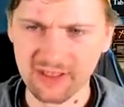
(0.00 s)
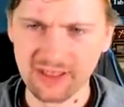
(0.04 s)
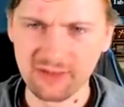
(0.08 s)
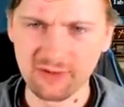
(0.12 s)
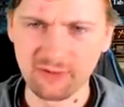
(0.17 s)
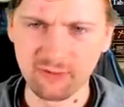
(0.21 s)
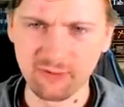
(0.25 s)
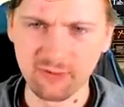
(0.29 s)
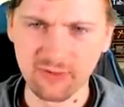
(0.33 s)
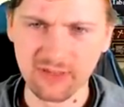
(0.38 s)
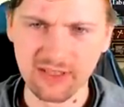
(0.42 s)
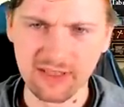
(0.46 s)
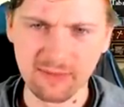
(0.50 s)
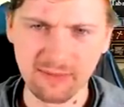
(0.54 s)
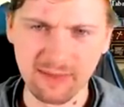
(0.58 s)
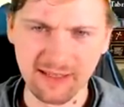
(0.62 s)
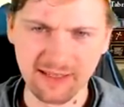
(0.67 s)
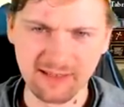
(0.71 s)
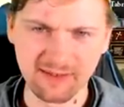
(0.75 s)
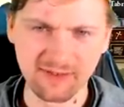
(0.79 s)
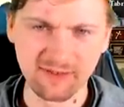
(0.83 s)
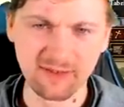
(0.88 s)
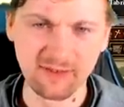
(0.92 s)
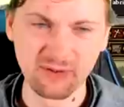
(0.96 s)
need to win the
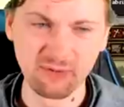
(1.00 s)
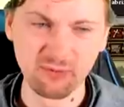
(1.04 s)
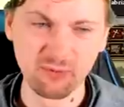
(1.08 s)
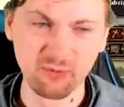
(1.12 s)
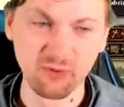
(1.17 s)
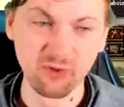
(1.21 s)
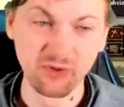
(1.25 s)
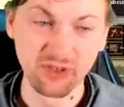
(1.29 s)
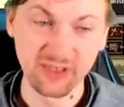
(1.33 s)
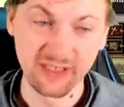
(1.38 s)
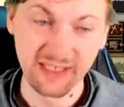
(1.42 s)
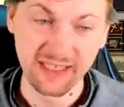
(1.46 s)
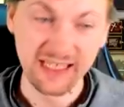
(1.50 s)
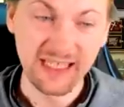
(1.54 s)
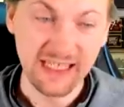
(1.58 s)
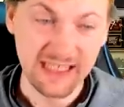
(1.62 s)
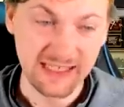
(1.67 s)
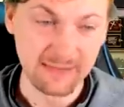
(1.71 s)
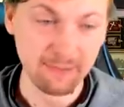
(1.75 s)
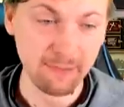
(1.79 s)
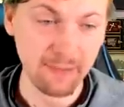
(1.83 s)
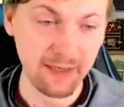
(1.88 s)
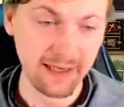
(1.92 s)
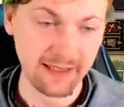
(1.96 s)
battles. What
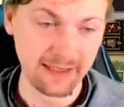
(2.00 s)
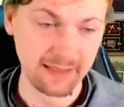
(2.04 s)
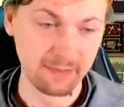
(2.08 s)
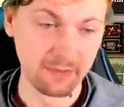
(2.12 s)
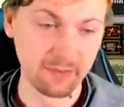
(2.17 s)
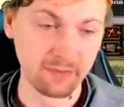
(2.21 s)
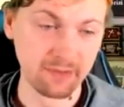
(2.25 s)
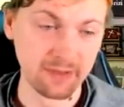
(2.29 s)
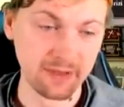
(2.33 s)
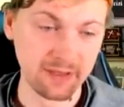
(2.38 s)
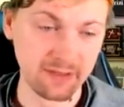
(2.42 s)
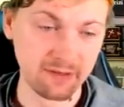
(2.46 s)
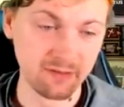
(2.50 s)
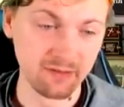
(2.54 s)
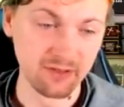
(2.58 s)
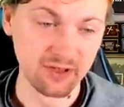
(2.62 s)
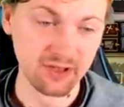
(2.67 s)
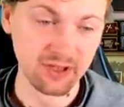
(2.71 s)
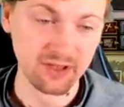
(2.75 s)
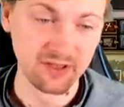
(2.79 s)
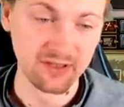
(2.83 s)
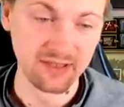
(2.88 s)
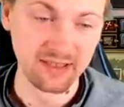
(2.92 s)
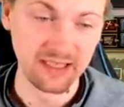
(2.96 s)
is bad about this
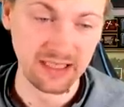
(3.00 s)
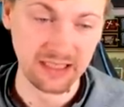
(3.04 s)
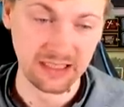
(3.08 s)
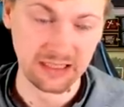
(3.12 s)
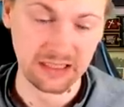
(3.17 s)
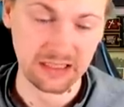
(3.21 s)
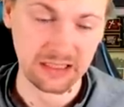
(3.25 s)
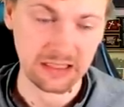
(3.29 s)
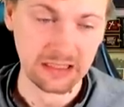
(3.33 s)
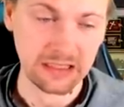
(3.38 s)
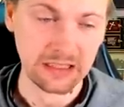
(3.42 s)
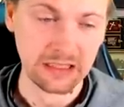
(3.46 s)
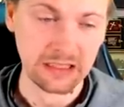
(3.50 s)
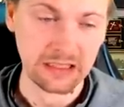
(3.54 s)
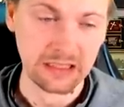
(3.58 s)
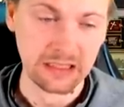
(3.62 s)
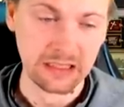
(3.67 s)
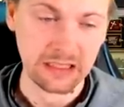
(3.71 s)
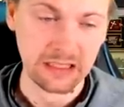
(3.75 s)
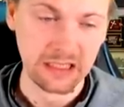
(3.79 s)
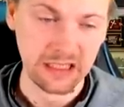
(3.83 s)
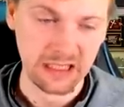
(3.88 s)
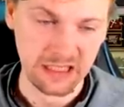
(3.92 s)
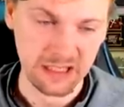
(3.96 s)
coalition is this.
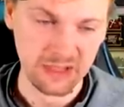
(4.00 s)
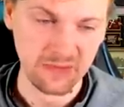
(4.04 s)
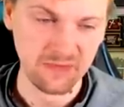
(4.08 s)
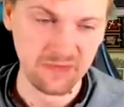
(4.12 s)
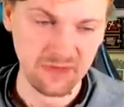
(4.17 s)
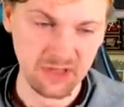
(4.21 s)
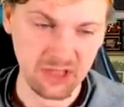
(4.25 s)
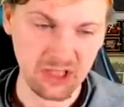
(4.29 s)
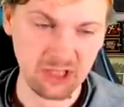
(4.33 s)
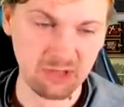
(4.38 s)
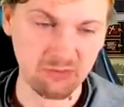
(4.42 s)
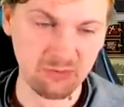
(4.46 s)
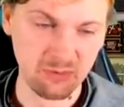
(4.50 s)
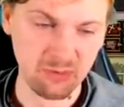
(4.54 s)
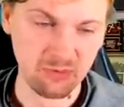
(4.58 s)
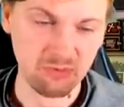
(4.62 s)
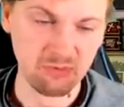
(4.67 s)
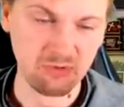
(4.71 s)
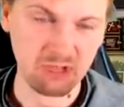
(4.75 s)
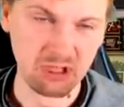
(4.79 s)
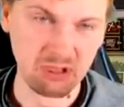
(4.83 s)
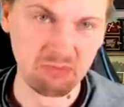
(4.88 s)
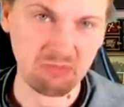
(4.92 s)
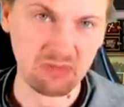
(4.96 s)
Alpha number
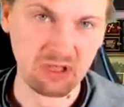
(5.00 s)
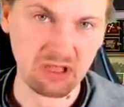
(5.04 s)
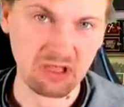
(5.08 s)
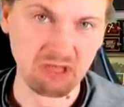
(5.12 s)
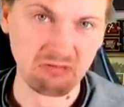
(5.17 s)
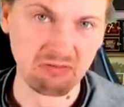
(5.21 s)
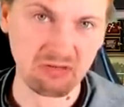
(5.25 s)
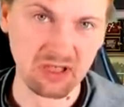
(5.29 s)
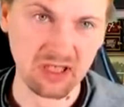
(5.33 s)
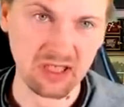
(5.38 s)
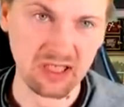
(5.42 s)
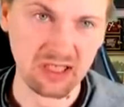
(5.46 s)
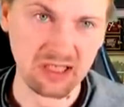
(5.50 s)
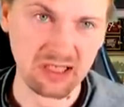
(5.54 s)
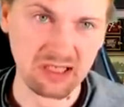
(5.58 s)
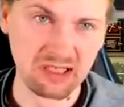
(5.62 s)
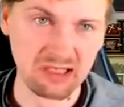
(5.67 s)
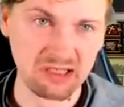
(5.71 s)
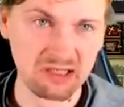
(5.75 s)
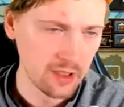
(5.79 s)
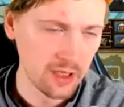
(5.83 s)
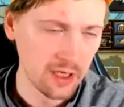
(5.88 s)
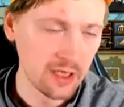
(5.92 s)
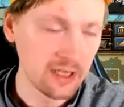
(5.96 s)
will keep increasing.
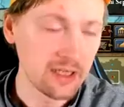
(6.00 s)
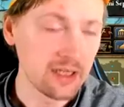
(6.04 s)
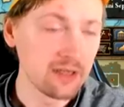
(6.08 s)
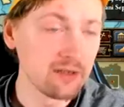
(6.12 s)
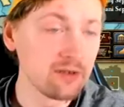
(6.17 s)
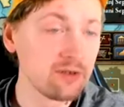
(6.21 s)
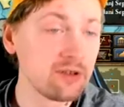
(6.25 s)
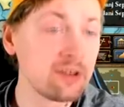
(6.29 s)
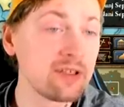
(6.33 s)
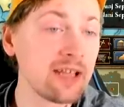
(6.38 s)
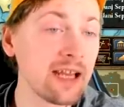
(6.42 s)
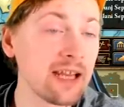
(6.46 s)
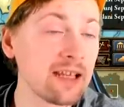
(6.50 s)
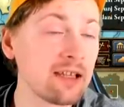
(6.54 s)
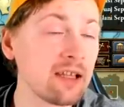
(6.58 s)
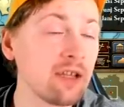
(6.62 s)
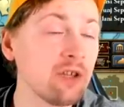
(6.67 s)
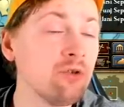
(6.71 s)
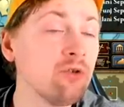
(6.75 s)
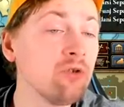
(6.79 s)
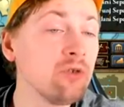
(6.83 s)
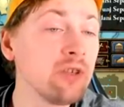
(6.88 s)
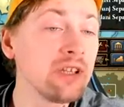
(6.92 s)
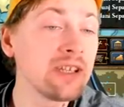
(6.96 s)
I can take the
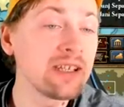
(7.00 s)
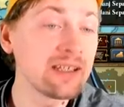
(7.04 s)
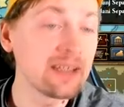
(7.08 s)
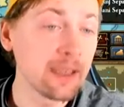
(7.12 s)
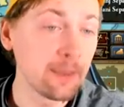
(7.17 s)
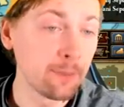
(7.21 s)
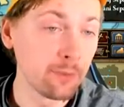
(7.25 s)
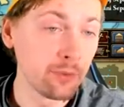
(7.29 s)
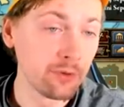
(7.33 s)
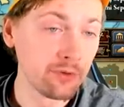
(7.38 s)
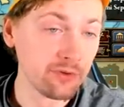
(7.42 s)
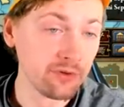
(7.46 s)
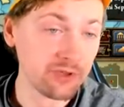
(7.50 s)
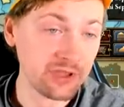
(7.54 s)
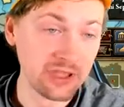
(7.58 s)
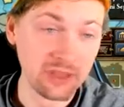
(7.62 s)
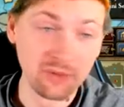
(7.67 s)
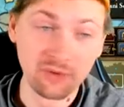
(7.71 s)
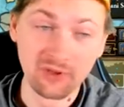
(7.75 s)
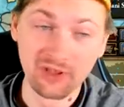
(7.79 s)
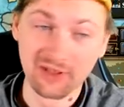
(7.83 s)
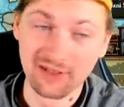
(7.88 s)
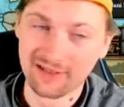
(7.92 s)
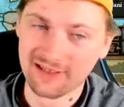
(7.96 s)
new Ikta policy,
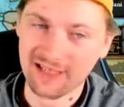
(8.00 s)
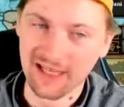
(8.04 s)
which is